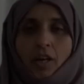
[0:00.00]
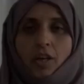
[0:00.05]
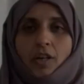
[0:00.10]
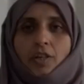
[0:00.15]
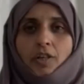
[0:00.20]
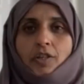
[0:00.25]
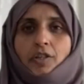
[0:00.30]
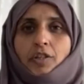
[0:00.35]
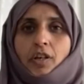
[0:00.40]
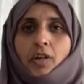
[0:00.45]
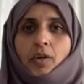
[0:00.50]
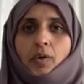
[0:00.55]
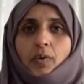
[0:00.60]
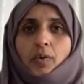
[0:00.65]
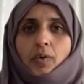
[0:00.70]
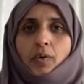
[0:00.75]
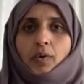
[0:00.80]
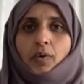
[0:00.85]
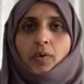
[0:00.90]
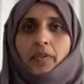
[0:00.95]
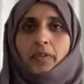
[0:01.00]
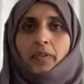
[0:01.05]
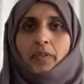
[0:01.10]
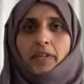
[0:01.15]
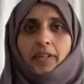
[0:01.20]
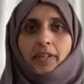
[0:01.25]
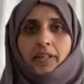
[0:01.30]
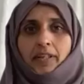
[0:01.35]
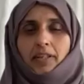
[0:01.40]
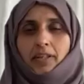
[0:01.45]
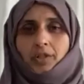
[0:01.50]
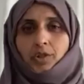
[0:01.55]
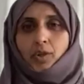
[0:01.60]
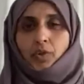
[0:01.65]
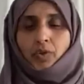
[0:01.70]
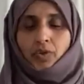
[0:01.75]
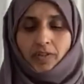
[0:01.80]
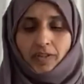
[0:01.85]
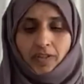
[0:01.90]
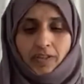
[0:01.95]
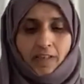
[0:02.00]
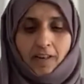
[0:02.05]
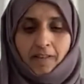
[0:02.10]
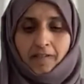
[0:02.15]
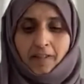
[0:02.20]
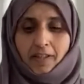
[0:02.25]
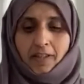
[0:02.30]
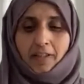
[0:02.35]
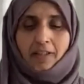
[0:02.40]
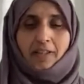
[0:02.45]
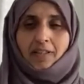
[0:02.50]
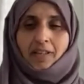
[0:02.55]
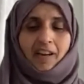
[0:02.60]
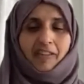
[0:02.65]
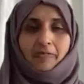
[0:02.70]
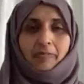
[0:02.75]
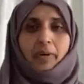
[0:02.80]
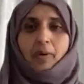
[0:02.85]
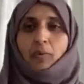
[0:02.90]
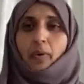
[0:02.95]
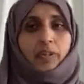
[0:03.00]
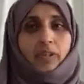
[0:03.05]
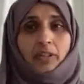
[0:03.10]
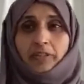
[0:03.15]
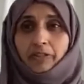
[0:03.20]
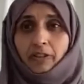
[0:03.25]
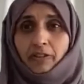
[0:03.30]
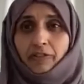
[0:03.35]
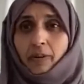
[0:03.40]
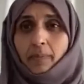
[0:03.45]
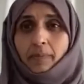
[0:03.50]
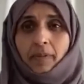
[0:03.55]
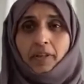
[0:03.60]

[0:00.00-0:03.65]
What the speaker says: So the children's services have been wonderful from the